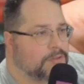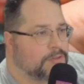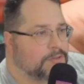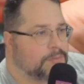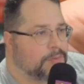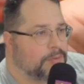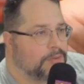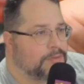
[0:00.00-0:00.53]

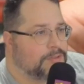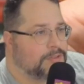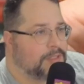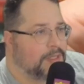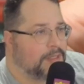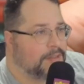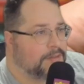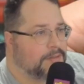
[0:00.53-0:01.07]
Pro
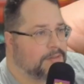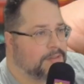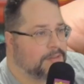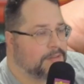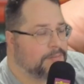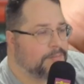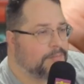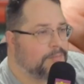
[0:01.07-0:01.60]
Set,
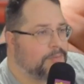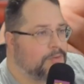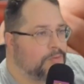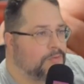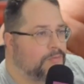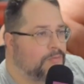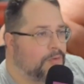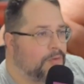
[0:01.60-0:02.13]
the
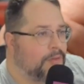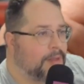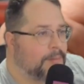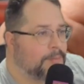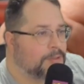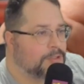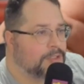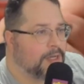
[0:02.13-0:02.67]
beautiful
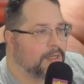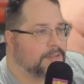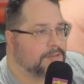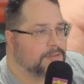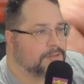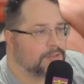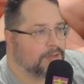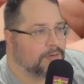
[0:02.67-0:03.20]
glamour
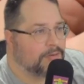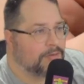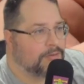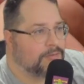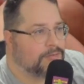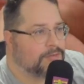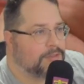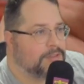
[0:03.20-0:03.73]
shots
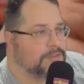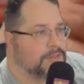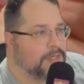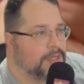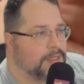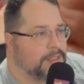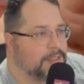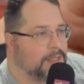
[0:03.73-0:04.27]
of these
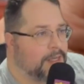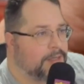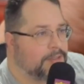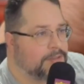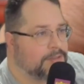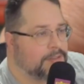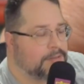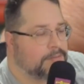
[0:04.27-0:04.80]

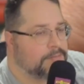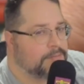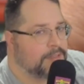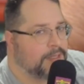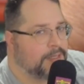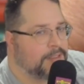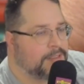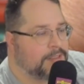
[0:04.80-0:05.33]

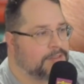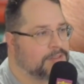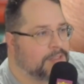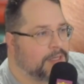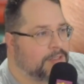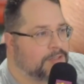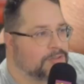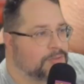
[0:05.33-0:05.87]
90s
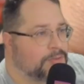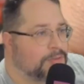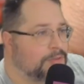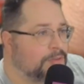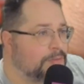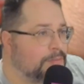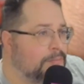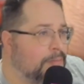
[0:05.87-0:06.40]
dinosaur
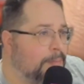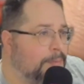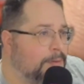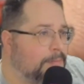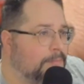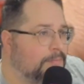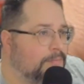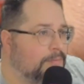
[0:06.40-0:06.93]
Muppet
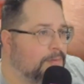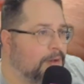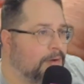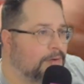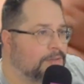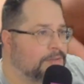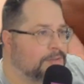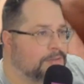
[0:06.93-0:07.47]

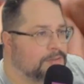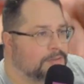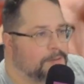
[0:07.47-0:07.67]
characters.